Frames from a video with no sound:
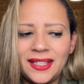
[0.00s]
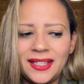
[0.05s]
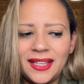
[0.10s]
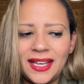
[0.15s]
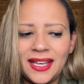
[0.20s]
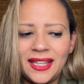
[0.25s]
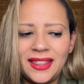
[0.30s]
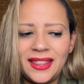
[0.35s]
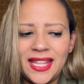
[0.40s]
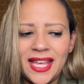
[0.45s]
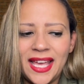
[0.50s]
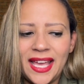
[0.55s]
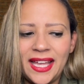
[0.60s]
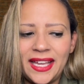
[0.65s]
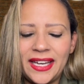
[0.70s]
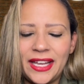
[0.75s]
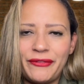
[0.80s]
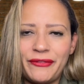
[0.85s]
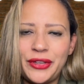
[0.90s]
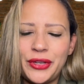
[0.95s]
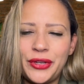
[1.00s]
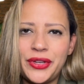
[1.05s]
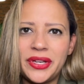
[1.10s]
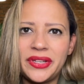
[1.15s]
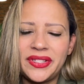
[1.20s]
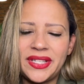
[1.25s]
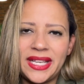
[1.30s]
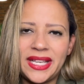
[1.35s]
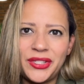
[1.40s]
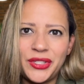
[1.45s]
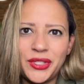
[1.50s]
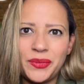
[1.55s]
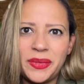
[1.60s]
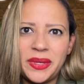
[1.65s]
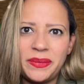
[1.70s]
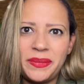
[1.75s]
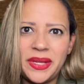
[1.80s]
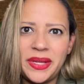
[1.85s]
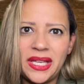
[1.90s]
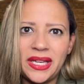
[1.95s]
And then a few years into me
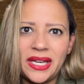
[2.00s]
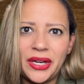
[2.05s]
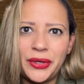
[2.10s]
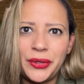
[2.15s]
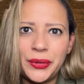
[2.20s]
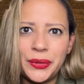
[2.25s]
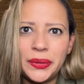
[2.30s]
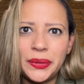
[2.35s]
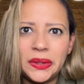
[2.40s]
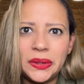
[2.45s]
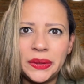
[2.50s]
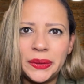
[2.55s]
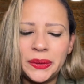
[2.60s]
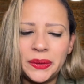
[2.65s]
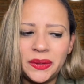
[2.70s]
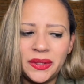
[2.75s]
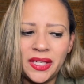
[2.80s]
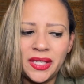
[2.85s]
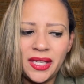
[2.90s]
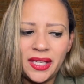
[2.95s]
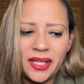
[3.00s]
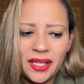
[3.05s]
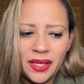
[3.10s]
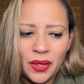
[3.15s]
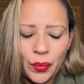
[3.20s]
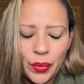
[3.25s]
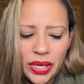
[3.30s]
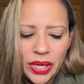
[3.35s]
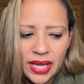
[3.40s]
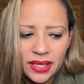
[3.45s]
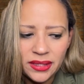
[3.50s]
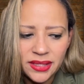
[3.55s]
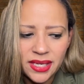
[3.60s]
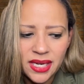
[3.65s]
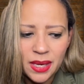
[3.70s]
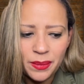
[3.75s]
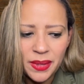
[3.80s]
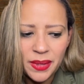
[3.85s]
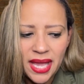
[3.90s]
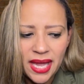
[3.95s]
being at Hulu, we ended
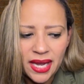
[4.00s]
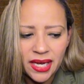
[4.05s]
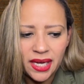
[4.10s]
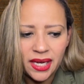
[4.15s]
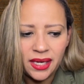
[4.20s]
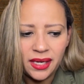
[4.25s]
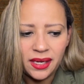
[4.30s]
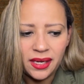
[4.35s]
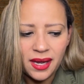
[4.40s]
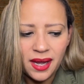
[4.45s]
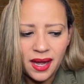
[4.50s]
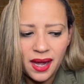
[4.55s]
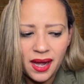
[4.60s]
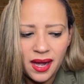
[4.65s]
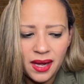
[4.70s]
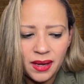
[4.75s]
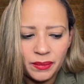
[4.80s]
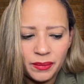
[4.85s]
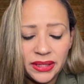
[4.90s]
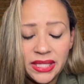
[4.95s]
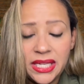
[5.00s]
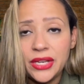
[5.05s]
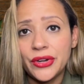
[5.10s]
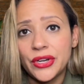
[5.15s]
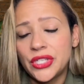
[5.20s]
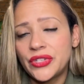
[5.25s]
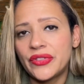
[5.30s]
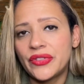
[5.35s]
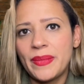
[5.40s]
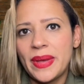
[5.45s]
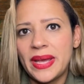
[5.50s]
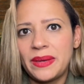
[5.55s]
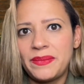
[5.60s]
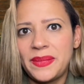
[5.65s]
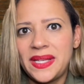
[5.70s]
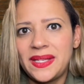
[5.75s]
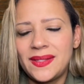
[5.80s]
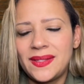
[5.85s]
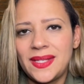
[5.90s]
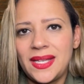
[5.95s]
up getting leaders from
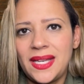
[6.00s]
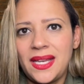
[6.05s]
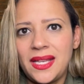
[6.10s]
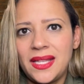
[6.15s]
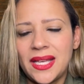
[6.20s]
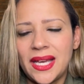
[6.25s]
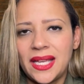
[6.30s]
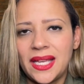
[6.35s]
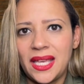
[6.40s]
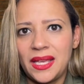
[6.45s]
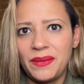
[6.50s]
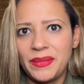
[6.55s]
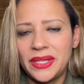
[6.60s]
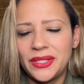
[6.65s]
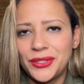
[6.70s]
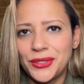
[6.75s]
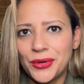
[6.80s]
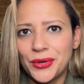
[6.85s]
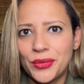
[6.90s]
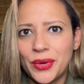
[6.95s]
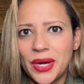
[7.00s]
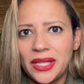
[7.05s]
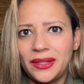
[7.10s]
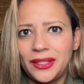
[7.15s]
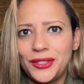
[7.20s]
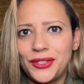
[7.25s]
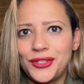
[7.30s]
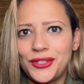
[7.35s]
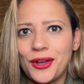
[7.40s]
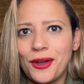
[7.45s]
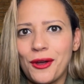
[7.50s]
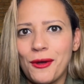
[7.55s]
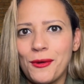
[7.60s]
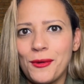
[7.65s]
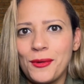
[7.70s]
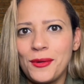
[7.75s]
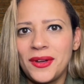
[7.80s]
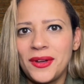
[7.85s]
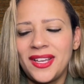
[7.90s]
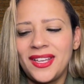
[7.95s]
NBC that came in to run the
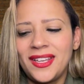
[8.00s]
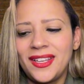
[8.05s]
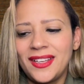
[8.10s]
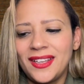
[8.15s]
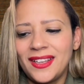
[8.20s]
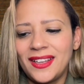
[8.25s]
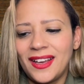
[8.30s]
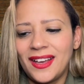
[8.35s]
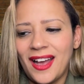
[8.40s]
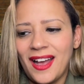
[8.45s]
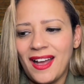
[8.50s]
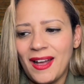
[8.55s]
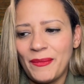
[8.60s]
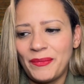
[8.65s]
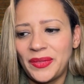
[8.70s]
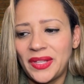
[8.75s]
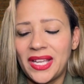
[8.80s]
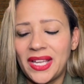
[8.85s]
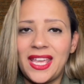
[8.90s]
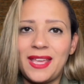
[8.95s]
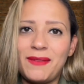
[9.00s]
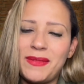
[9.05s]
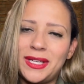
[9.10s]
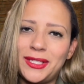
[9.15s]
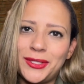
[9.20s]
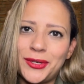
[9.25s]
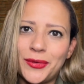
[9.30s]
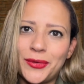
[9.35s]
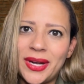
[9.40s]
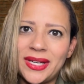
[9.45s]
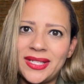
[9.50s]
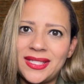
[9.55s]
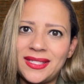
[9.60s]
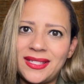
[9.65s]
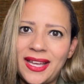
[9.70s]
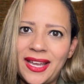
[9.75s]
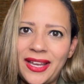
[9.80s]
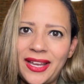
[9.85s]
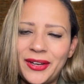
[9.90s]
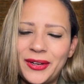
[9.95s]
show, that came in to run
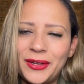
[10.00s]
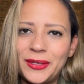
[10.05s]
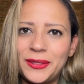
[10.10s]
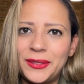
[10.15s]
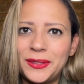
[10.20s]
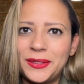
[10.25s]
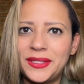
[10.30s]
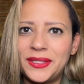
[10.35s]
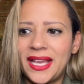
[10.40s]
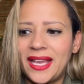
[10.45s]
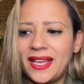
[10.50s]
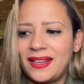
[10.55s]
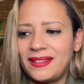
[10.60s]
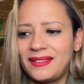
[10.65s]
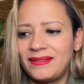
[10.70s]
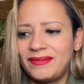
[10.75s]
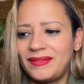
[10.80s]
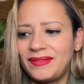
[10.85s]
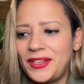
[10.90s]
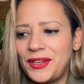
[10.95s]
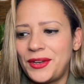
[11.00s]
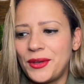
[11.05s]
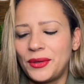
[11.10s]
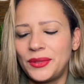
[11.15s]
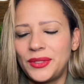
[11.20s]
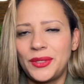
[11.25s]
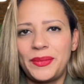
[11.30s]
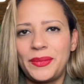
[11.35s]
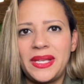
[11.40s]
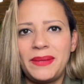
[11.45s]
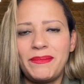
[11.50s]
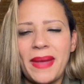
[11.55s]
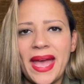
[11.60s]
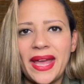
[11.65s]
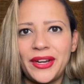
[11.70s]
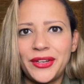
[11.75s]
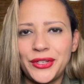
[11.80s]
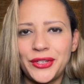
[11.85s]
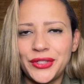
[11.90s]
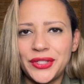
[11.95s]
sales and, to be
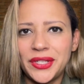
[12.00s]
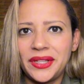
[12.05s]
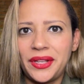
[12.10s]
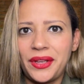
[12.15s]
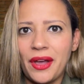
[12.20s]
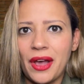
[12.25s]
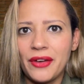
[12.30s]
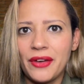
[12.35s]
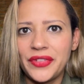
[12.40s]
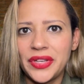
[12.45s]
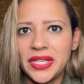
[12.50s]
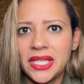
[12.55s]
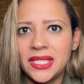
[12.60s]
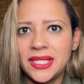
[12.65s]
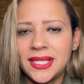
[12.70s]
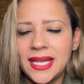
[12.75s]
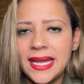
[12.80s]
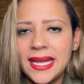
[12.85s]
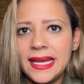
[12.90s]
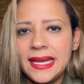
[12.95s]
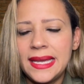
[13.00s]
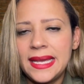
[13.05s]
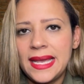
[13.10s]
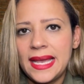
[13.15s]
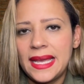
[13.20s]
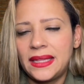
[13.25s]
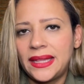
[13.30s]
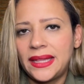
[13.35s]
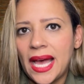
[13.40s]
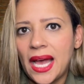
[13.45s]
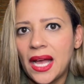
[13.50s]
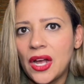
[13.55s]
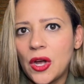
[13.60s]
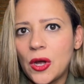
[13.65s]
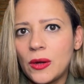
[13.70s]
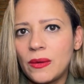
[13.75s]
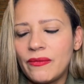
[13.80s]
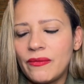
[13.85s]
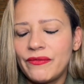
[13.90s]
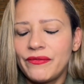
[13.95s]
managers in the office. And that
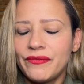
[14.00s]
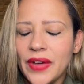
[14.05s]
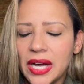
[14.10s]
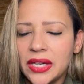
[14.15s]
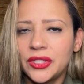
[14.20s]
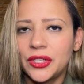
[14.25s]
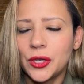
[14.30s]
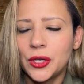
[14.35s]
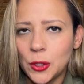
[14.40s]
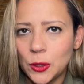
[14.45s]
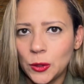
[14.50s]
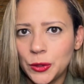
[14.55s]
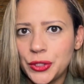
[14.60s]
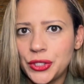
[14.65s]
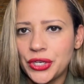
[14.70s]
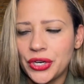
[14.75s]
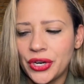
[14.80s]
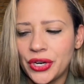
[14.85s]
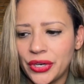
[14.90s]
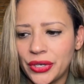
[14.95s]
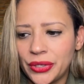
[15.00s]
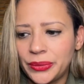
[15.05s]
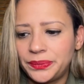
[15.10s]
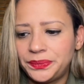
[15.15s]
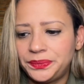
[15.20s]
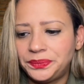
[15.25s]
fun culture,